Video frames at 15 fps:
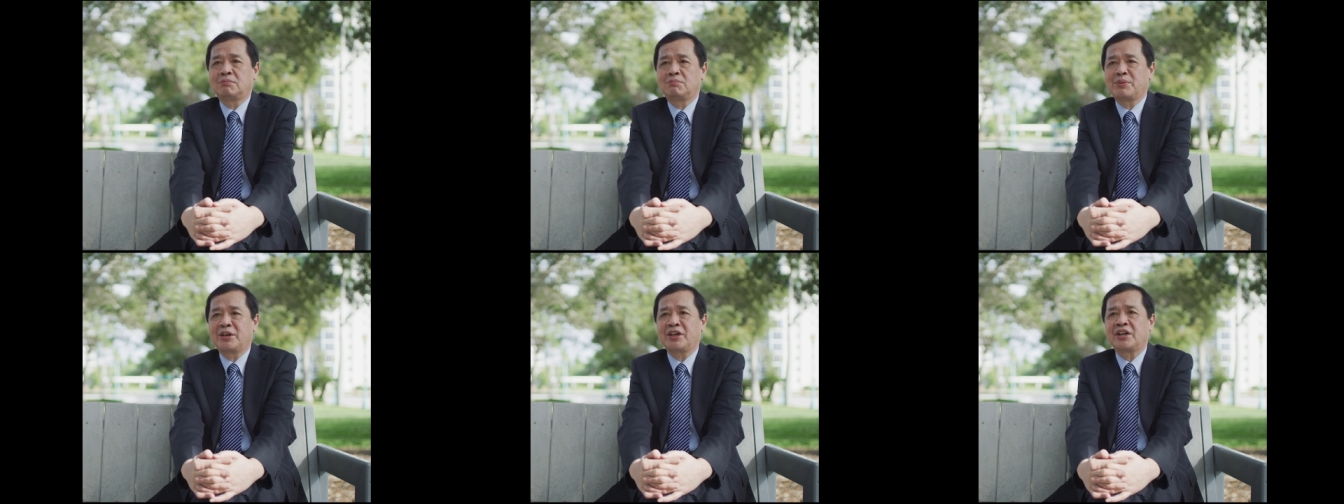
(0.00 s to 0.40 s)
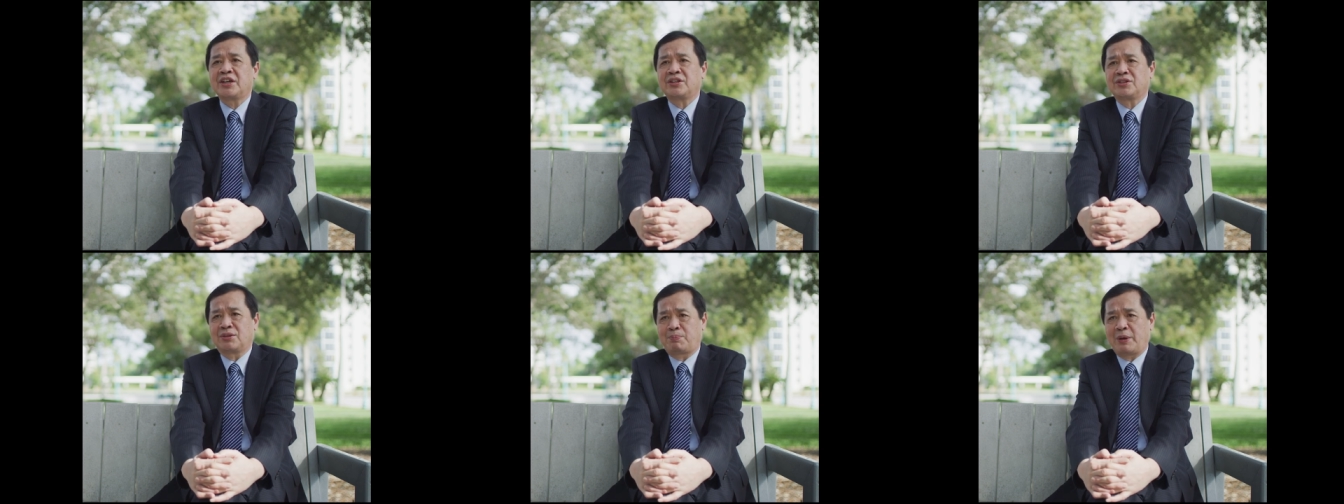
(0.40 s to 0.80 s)

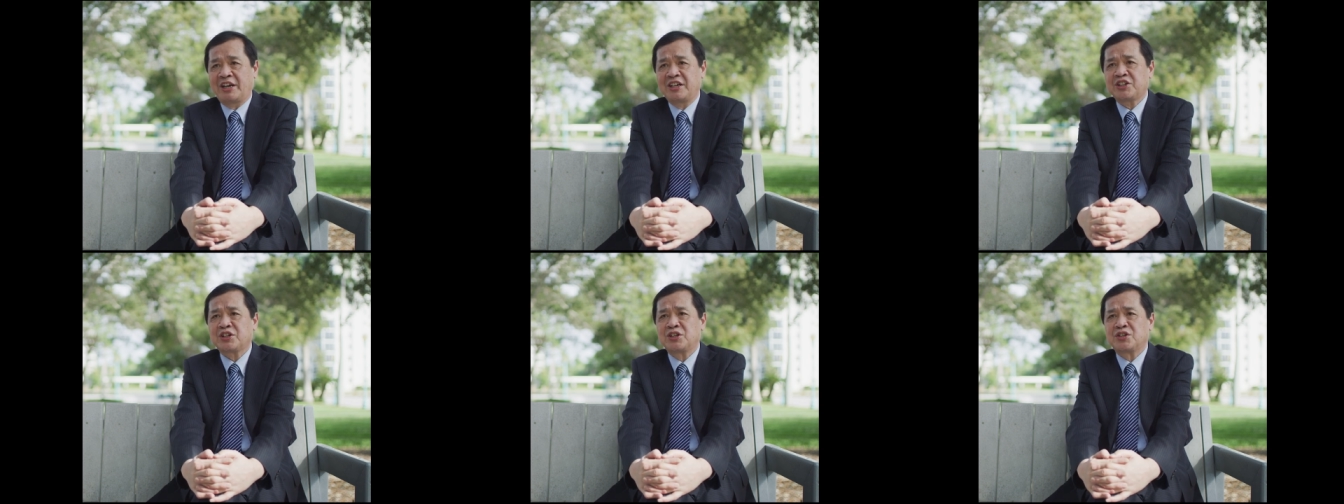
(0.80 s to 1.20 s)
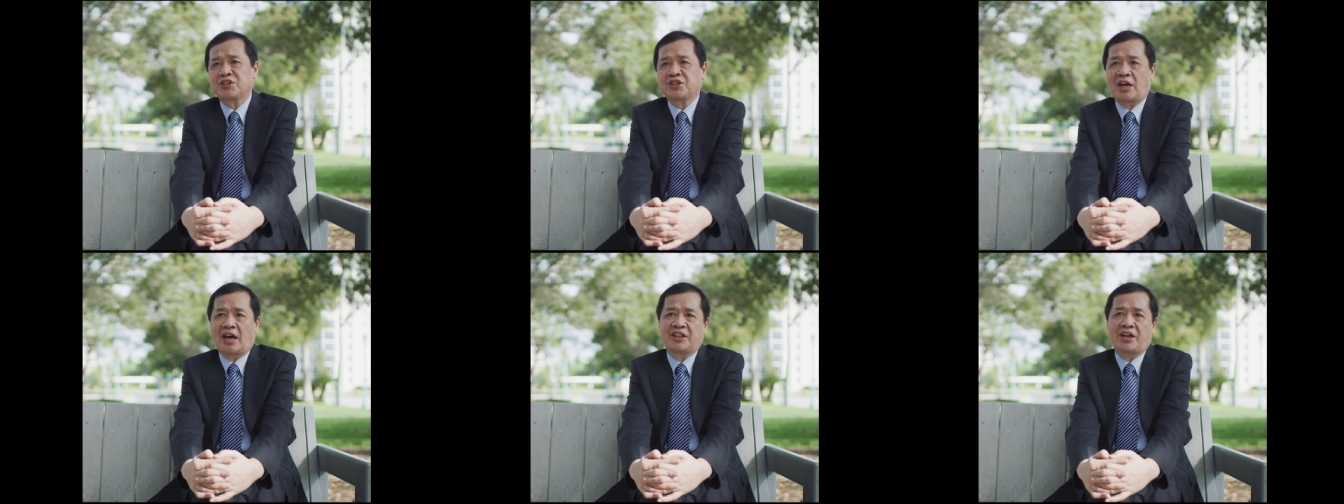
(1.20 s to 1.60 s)
million
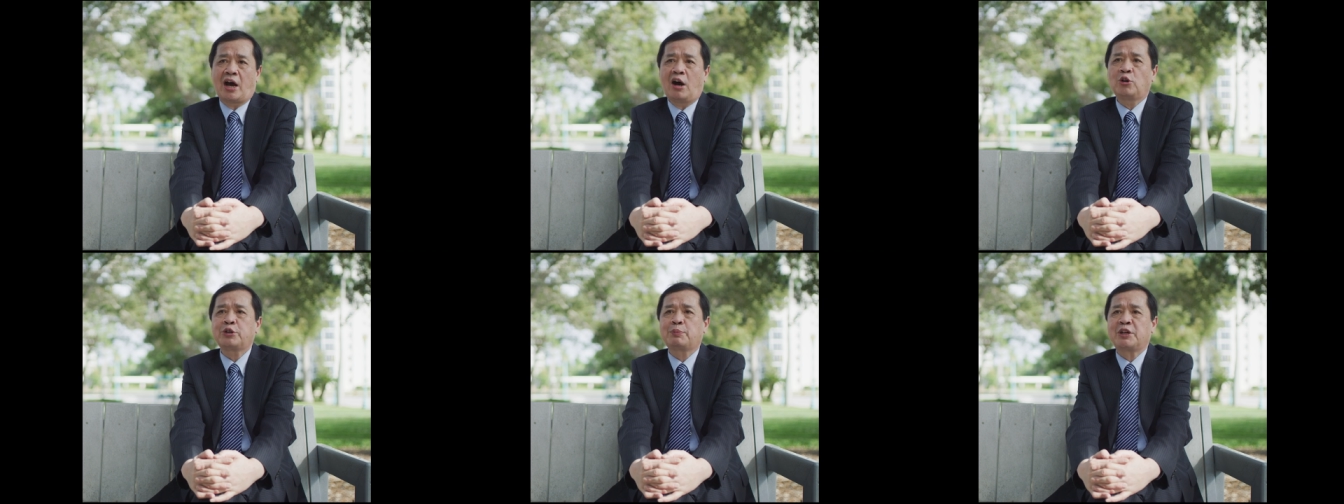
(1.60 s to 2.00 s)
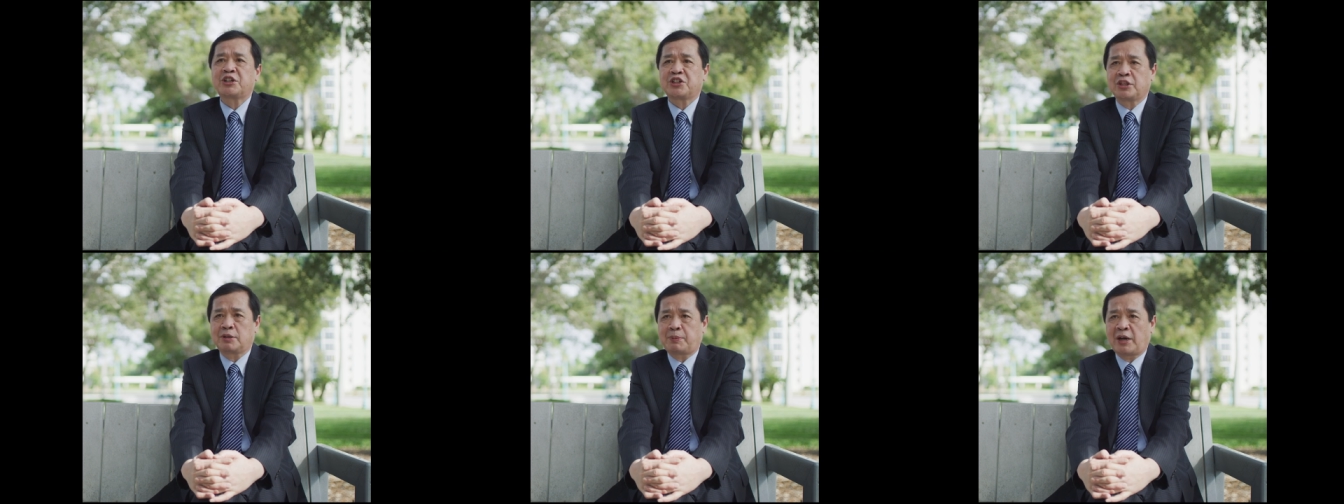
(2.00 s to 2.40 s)
patients at the
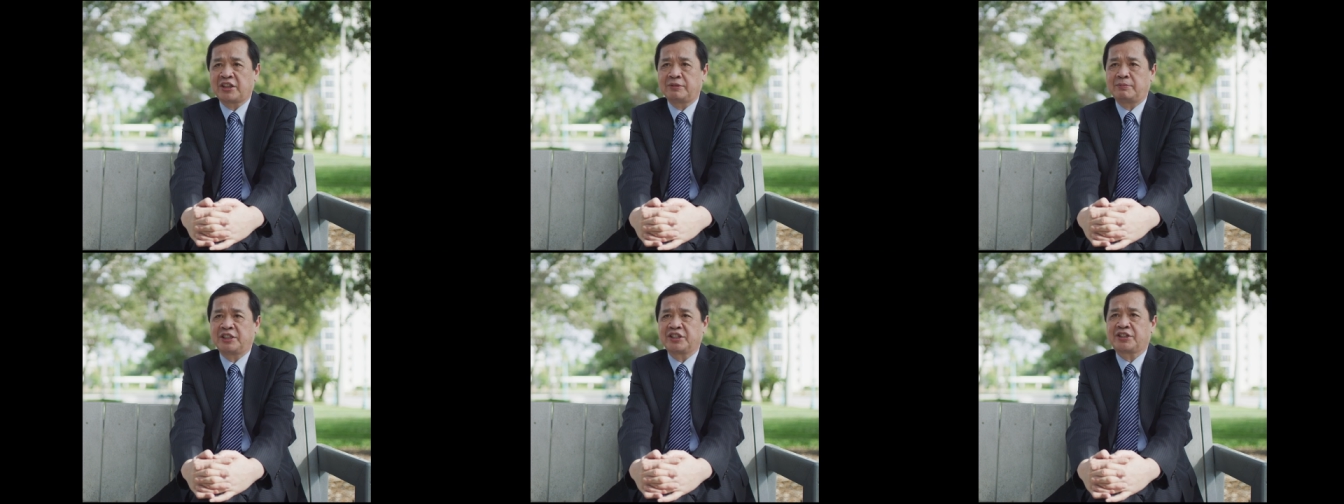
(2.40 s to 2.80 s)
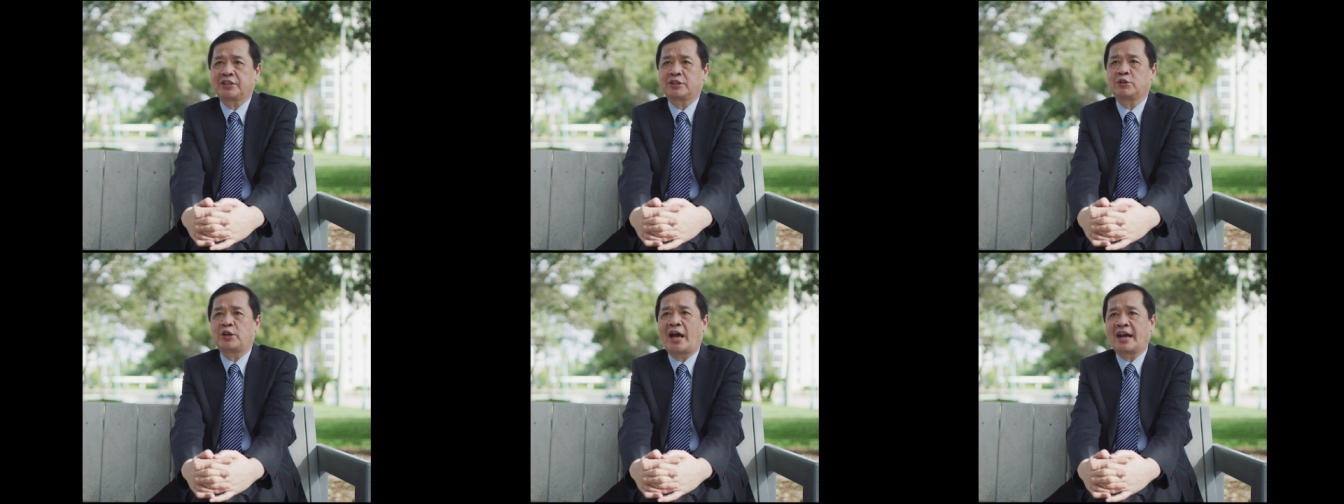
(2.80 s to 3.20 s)
outpatient department
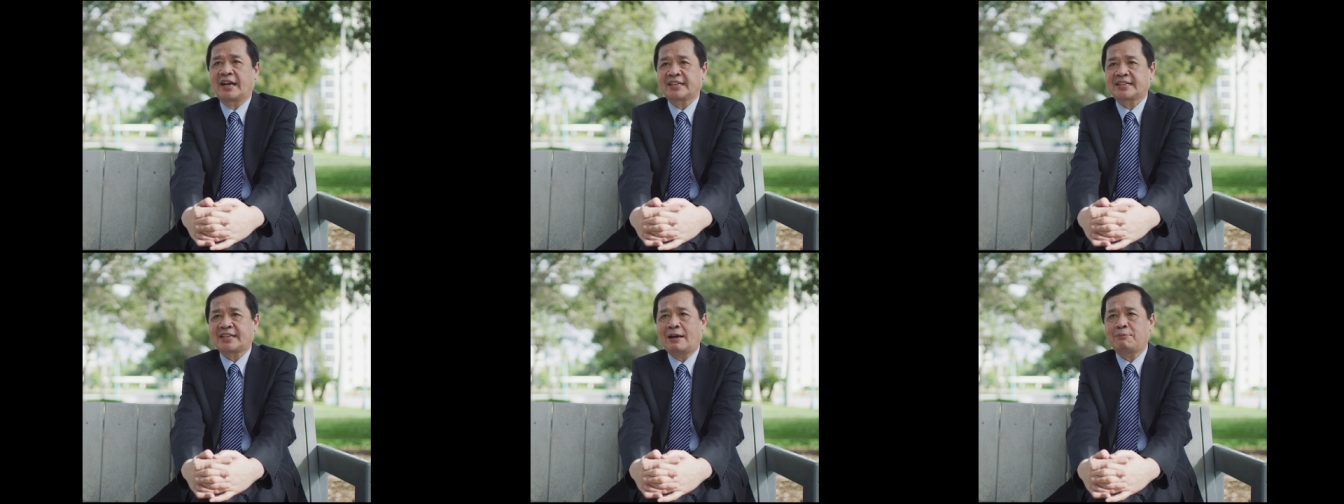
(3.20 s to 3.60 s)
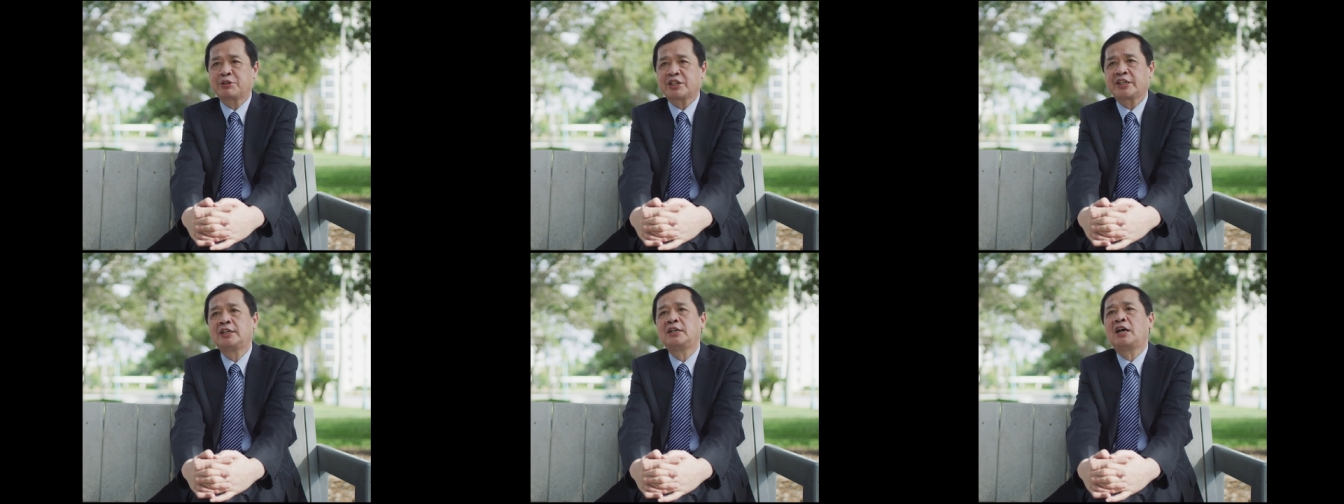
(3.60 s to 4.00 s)
to
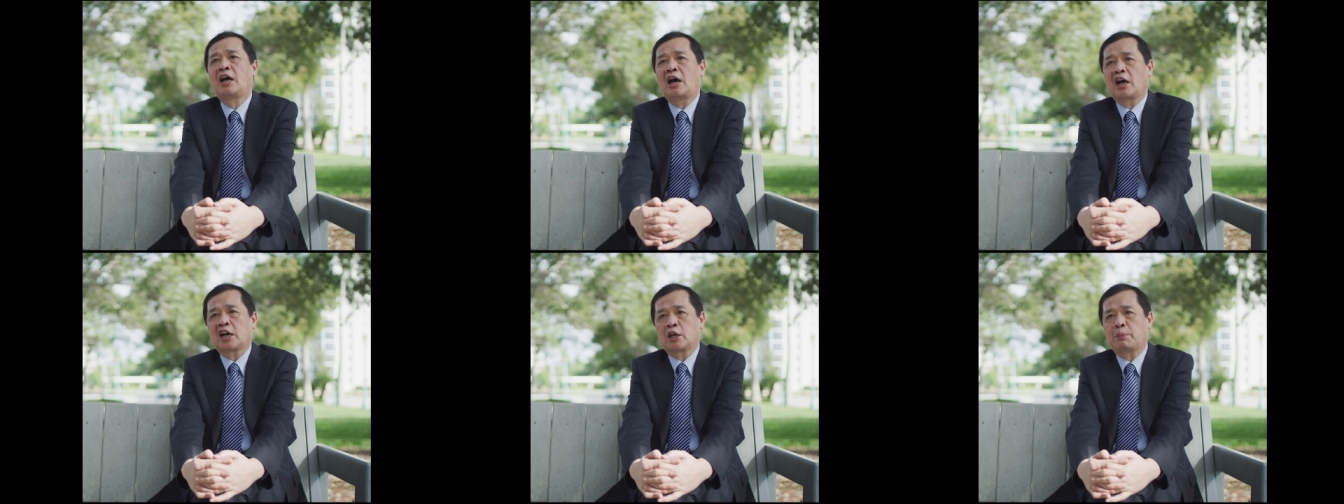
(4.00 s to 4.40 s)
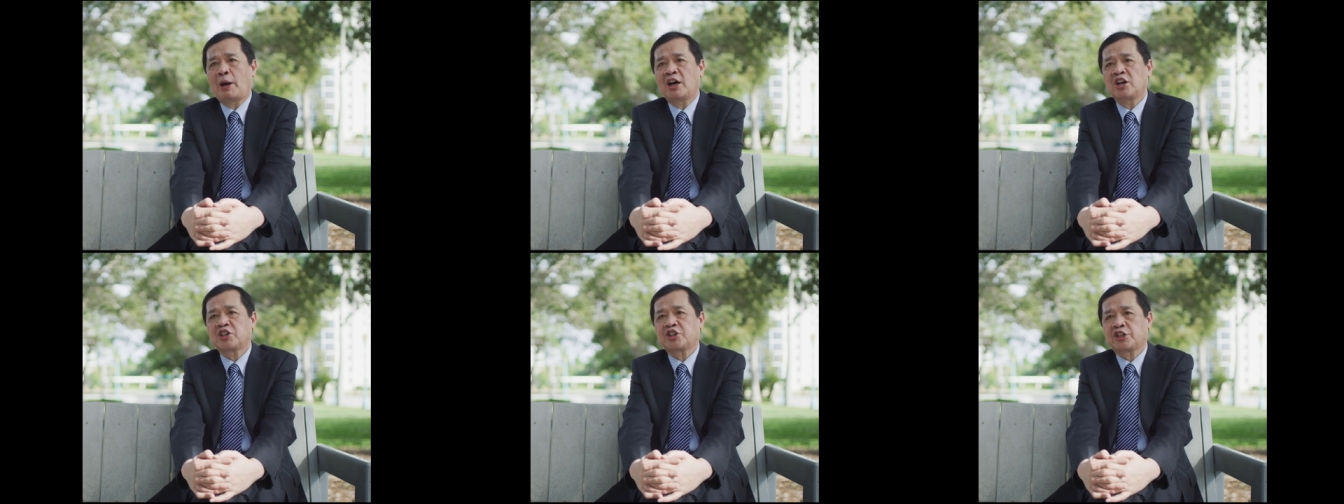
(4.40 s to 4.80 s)
accept
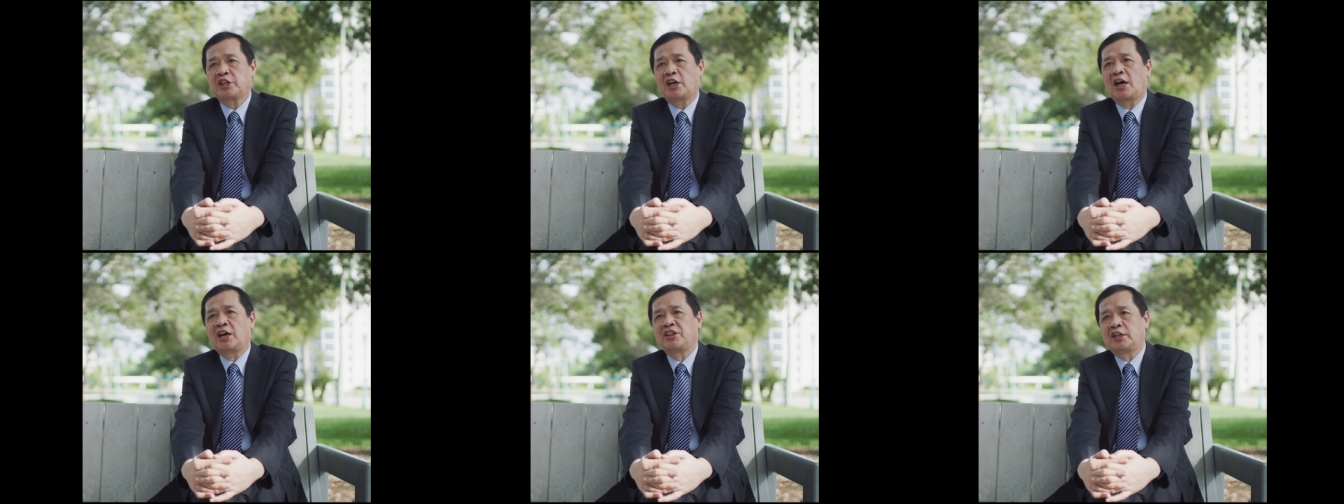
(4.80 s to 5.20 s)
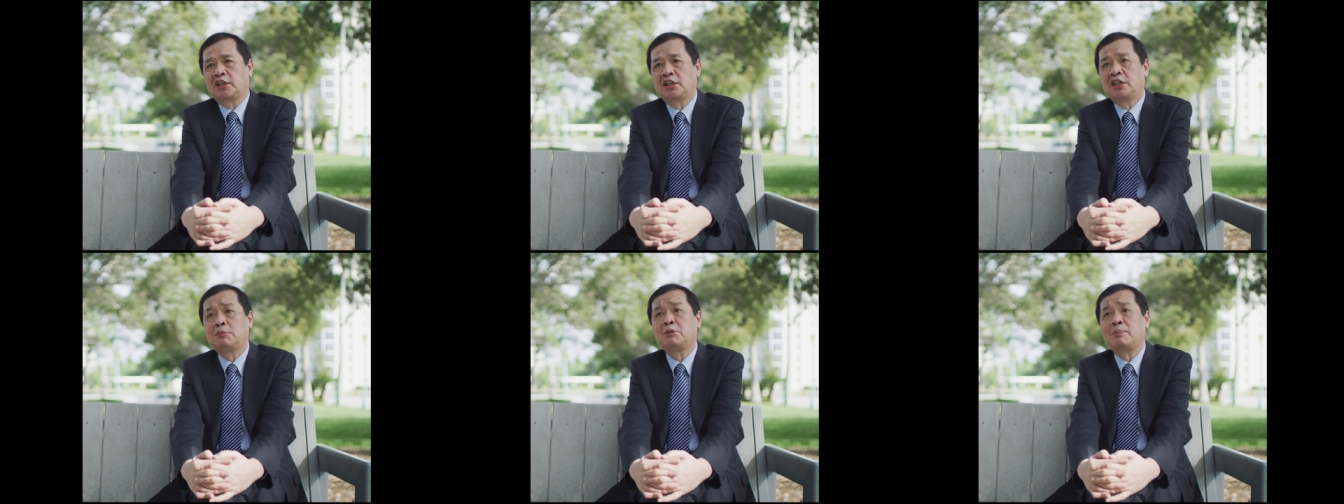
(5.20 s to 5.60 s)
acupuncture and
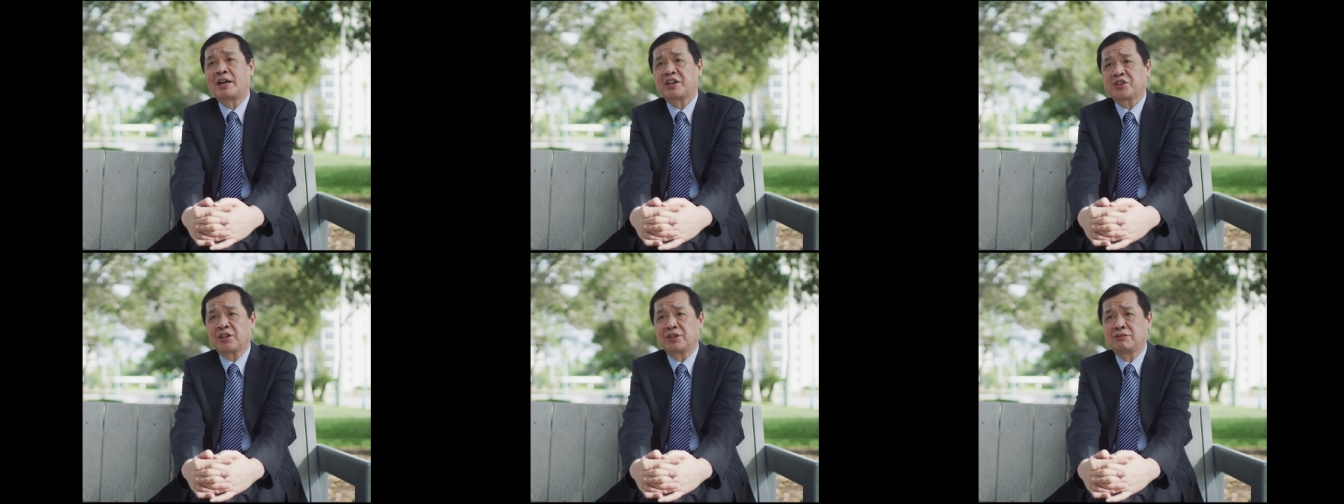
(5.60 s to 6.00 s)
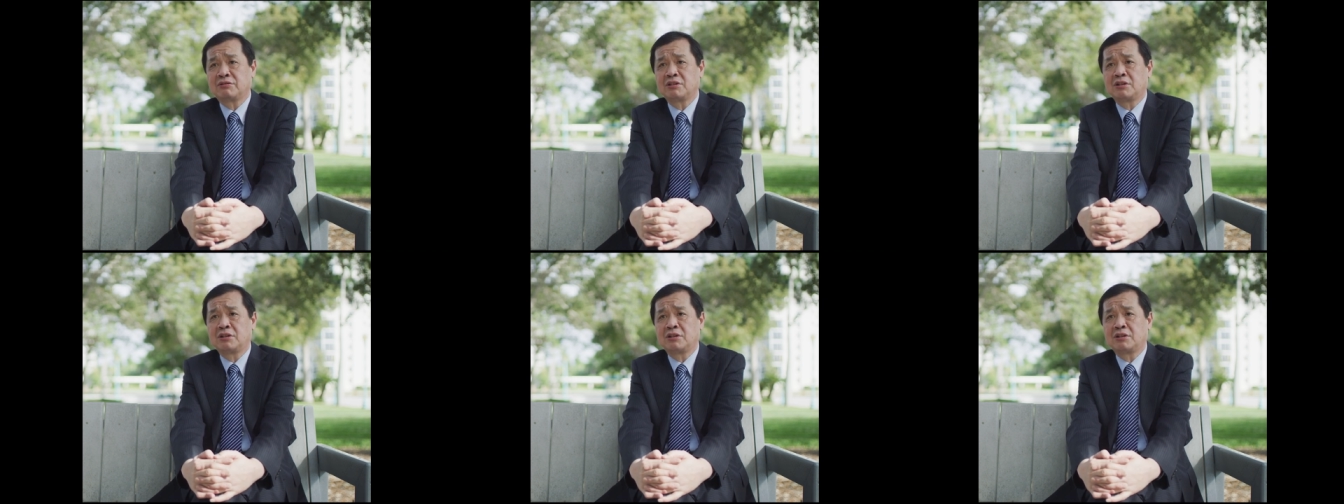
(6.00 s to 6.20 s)
herbal medicine.